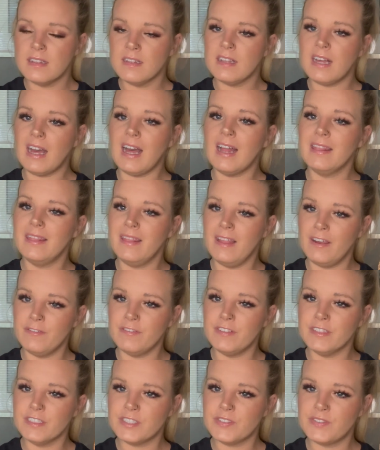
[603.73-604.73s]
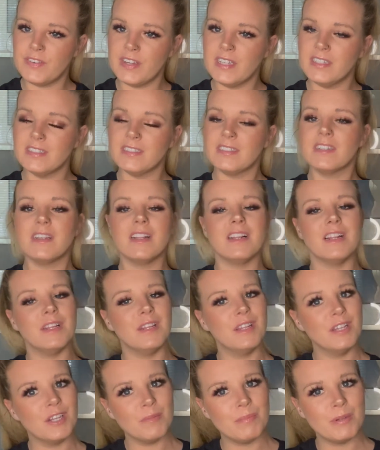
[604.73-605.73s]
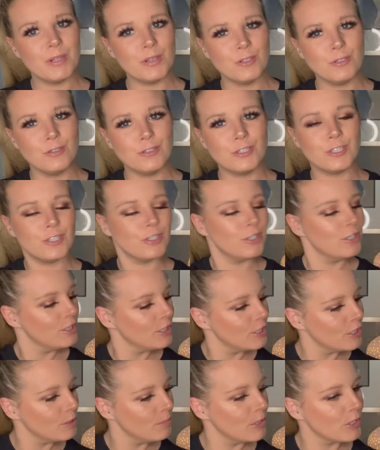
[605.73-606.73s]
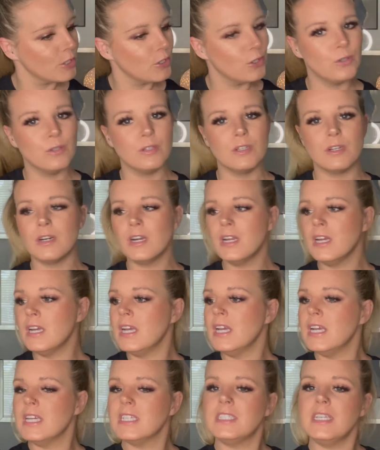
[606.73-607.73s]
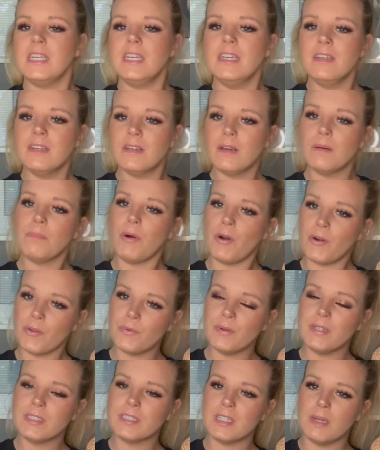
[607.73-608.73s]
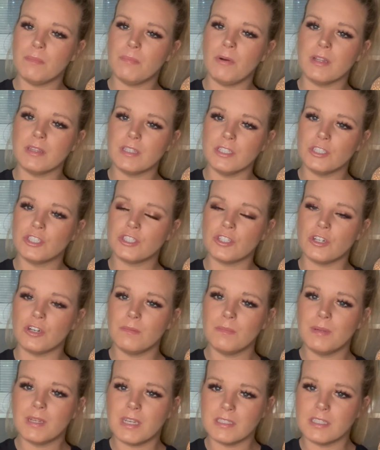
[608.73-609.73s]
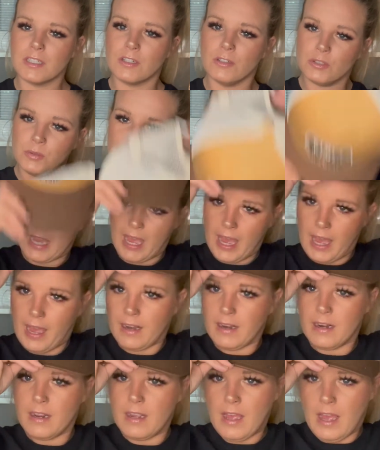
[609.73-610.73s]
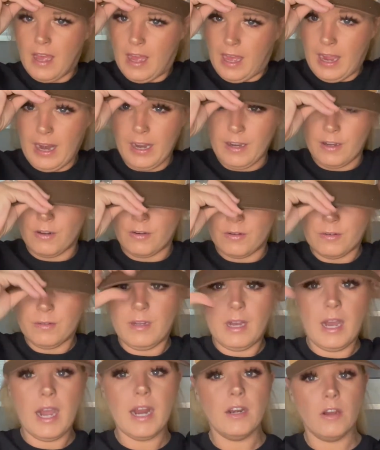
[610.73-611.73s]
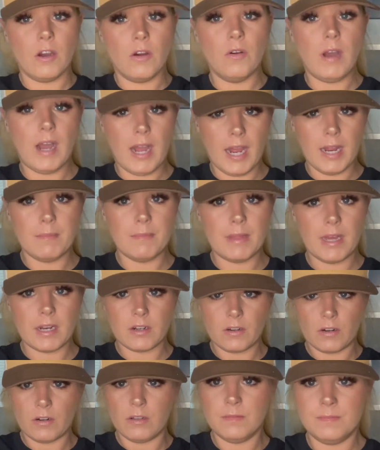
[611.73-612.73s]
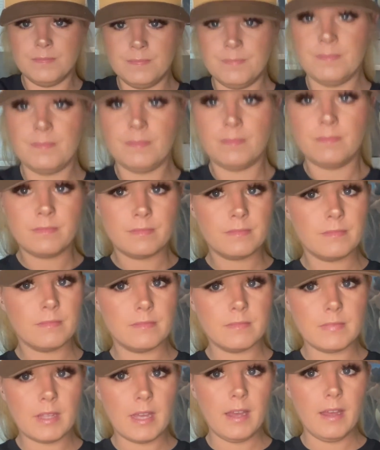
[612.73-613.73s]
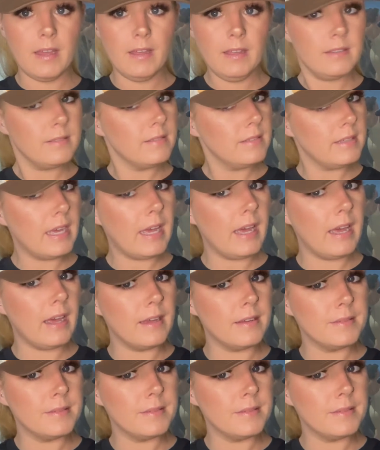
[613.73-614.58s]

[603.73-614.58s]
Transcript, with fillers: I love this phase. A little bit looser, a little bit cooler. See, part of the reason I bought this shirt because it goes with the hat. I know, I know I am that girl. Ah, ah.